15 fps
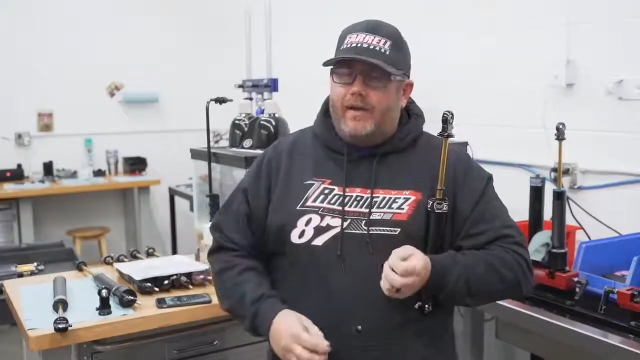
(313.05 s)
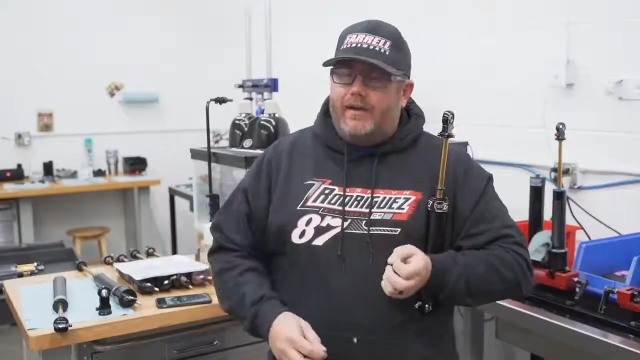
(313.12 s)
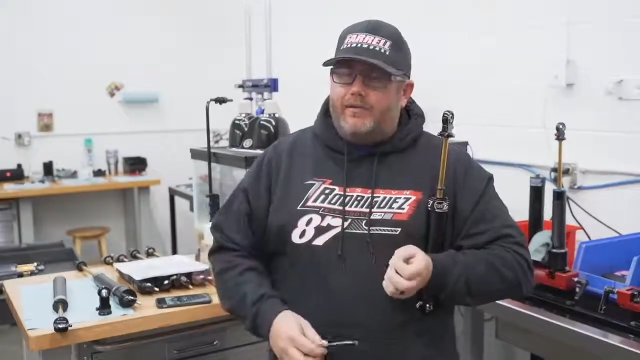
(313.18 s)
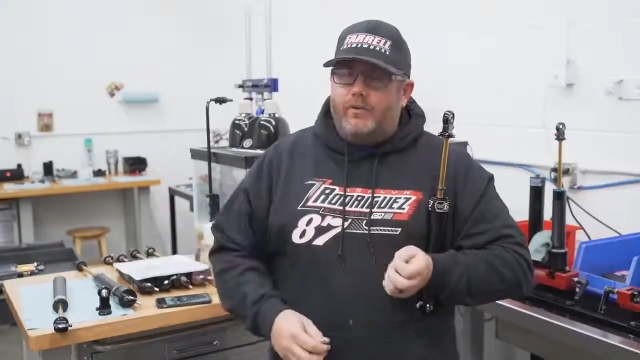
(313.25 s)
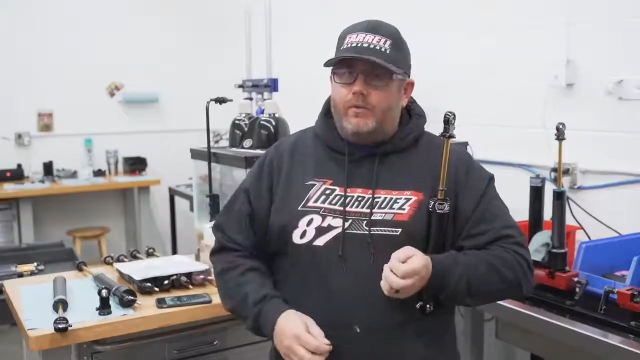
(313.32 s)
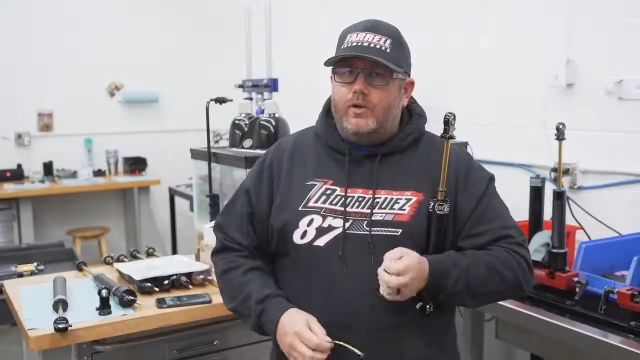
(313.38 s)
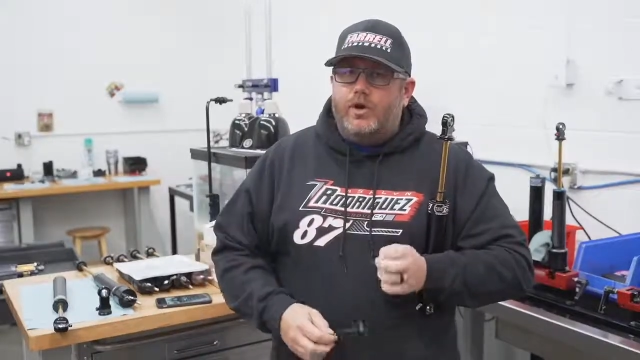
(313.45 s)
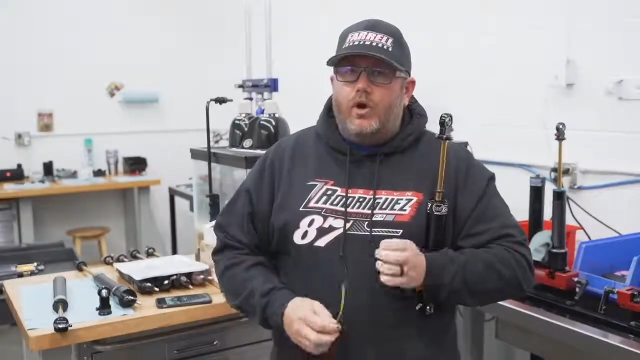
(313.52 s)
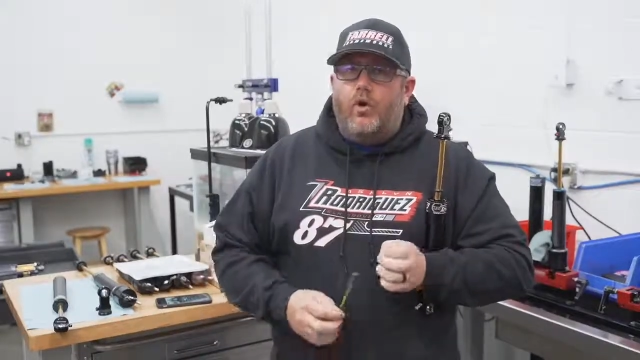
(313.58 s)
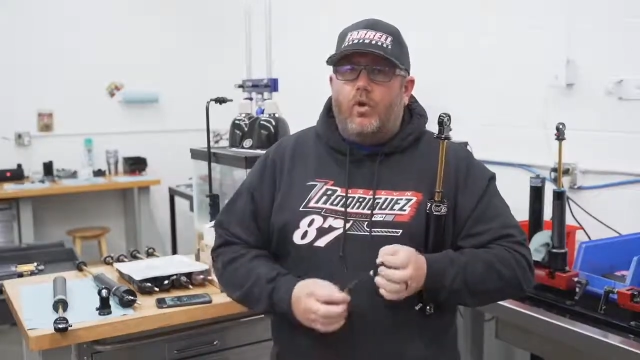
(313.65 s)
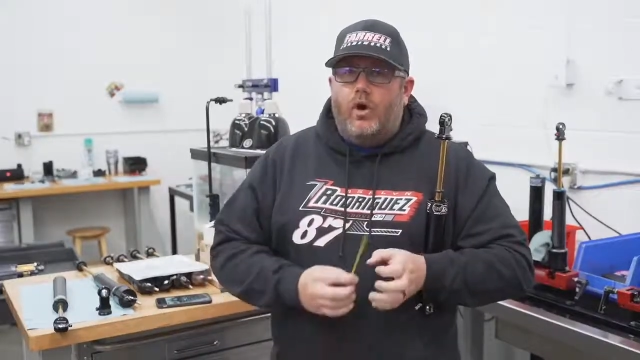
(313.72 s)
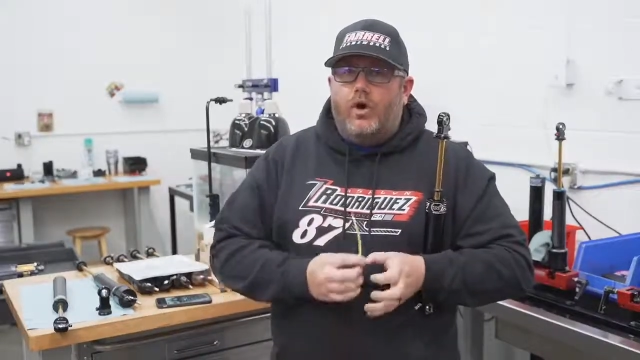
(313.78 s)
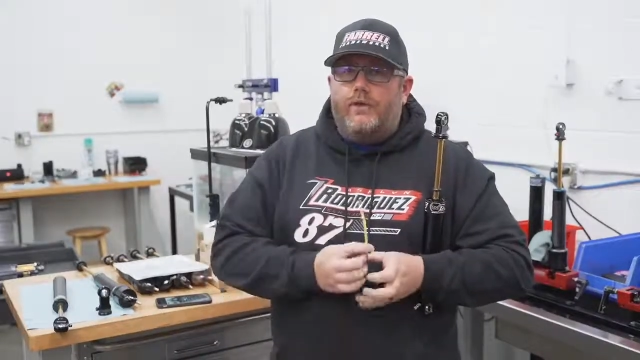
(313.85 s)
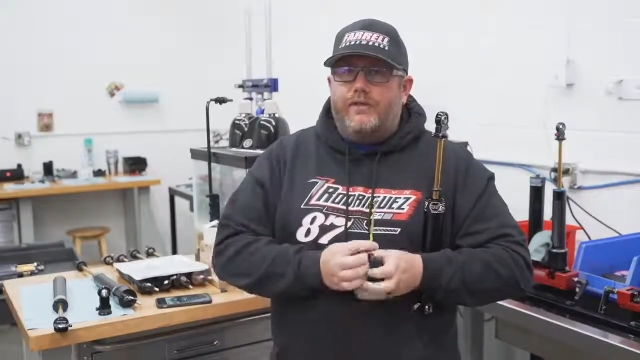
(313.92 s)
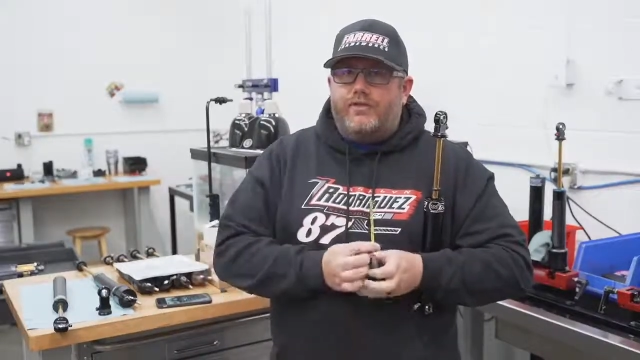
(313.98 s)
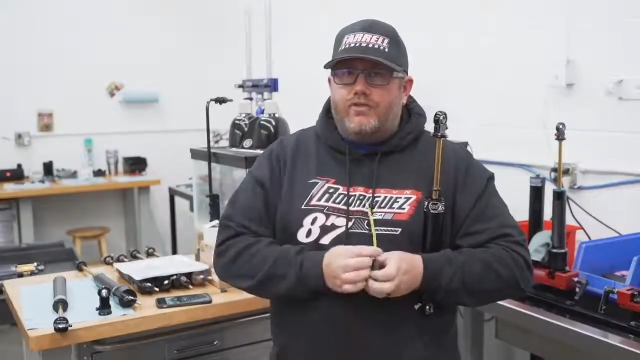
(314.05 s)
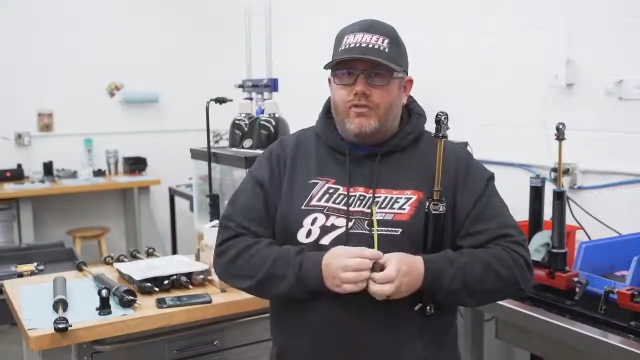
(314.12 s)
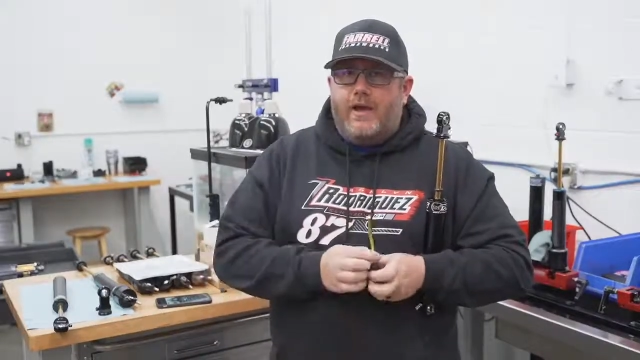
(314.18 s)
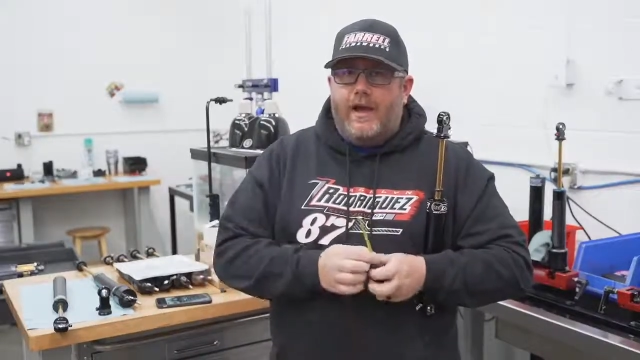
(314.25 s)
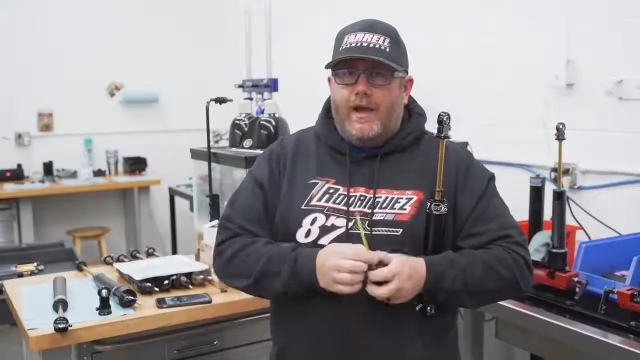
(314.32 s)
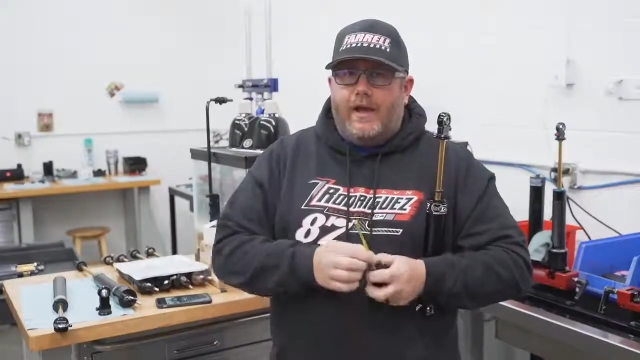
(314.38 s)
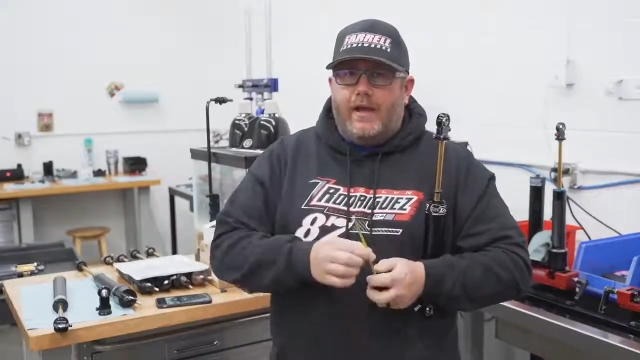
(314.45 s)
as it would go on the
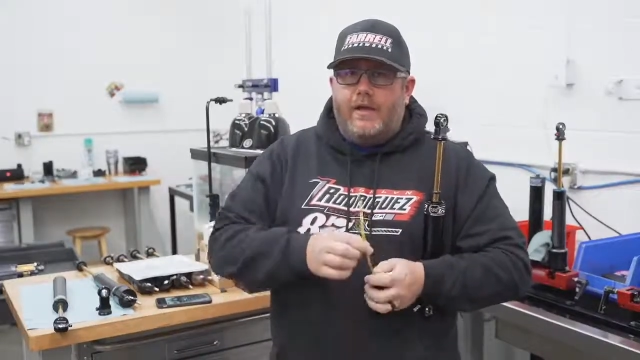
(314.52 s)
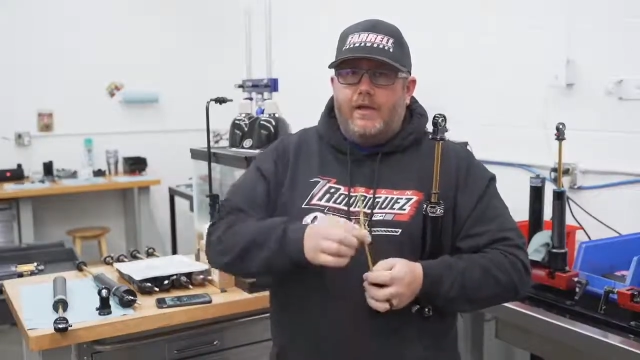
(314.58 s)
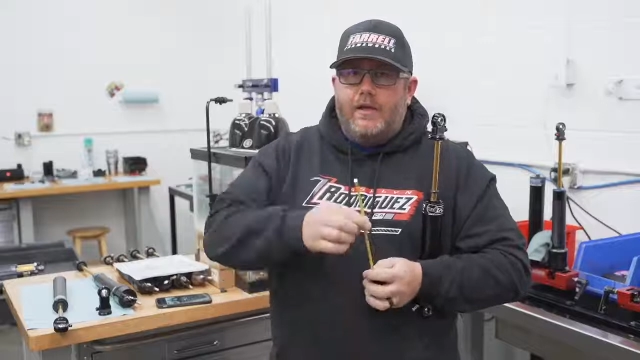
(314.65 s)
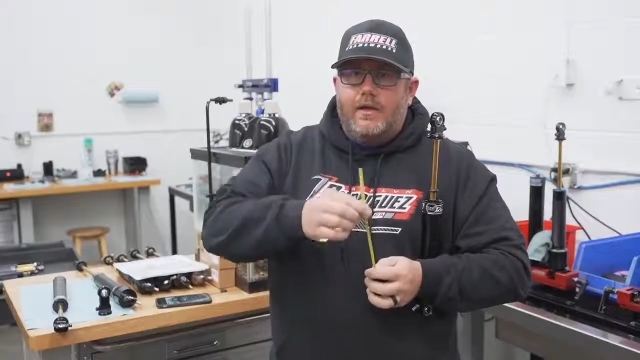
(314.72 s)
track,